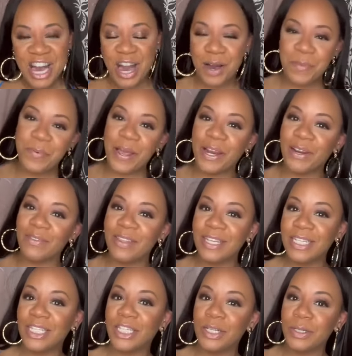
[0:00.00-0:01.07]
a pair of the
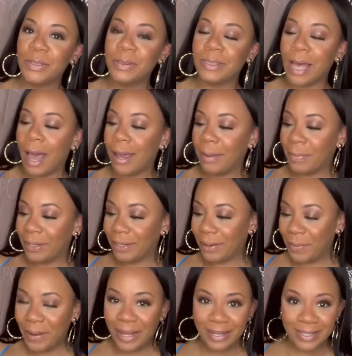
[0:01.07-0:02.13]
shoes, I am going to
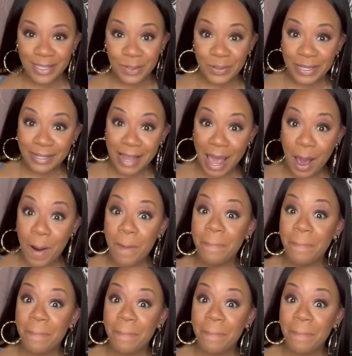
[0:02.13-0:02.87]
go ahead and do it now,